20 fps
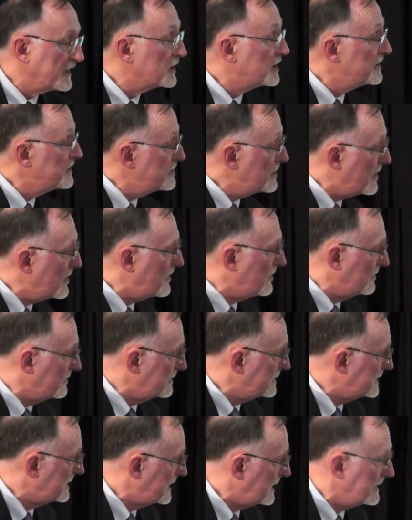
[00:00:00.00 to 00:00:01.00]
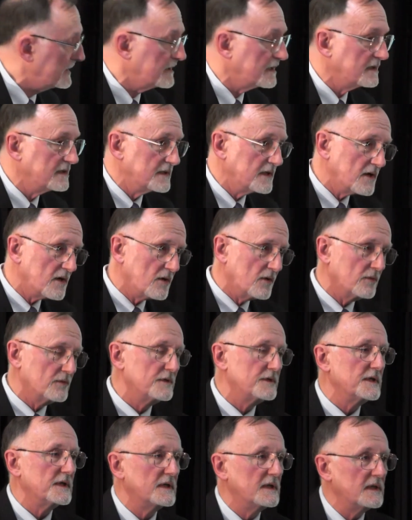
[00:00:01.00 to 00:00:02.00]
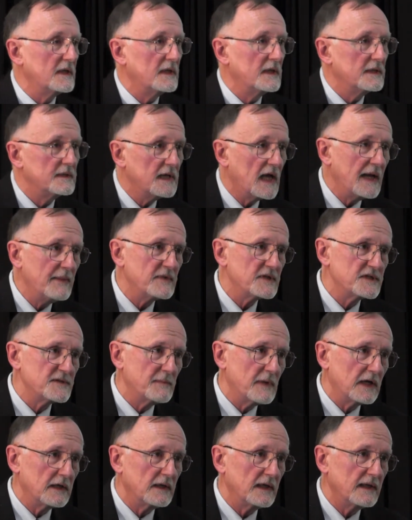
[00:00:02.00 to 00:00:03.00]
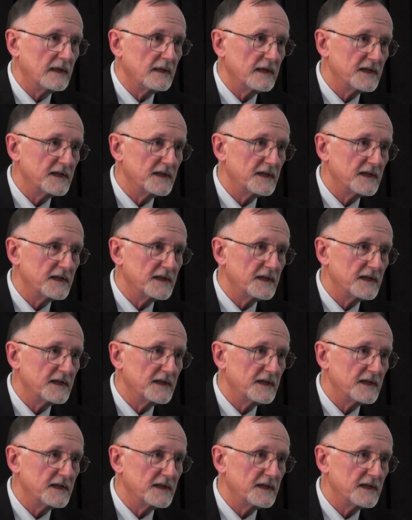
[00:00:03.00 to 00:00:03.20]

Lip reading: it condoned diamond smuggling.